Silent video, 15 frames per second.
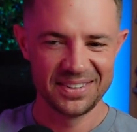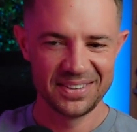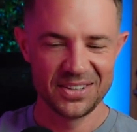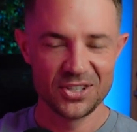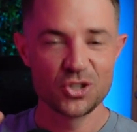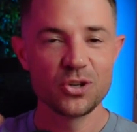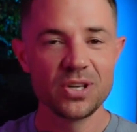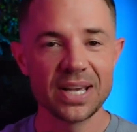
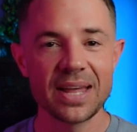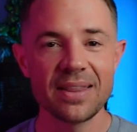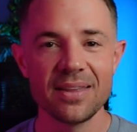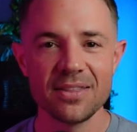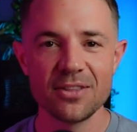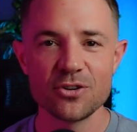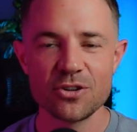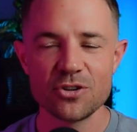so you
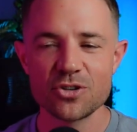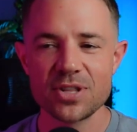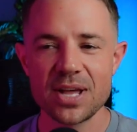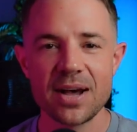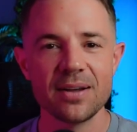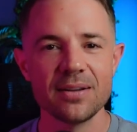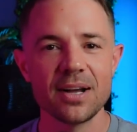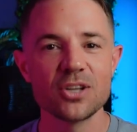get, there's
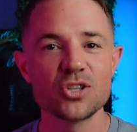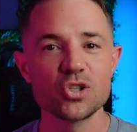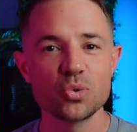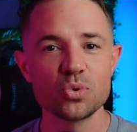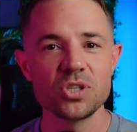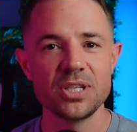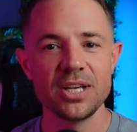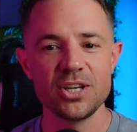that
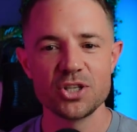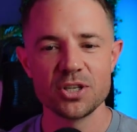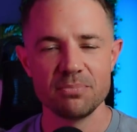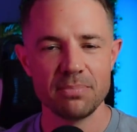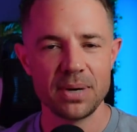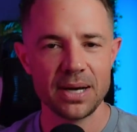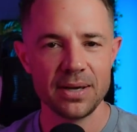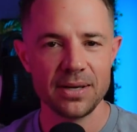association
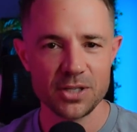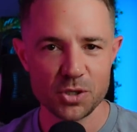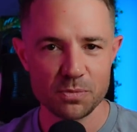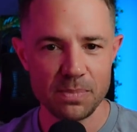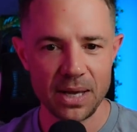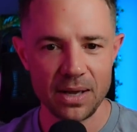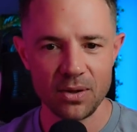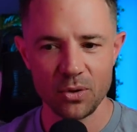by
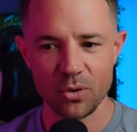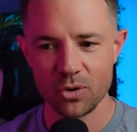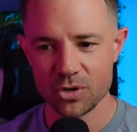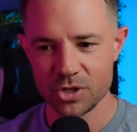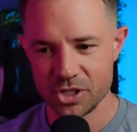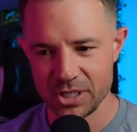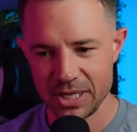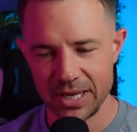smell or
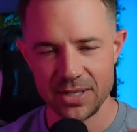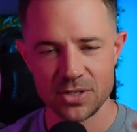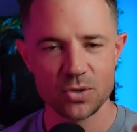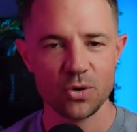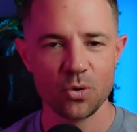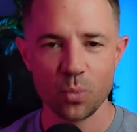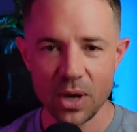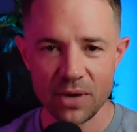sight
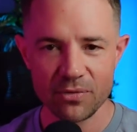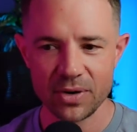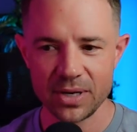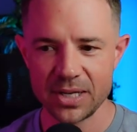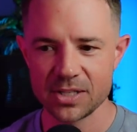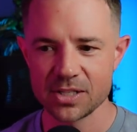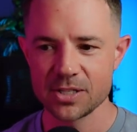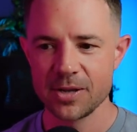or whatever it
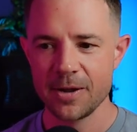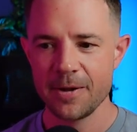is.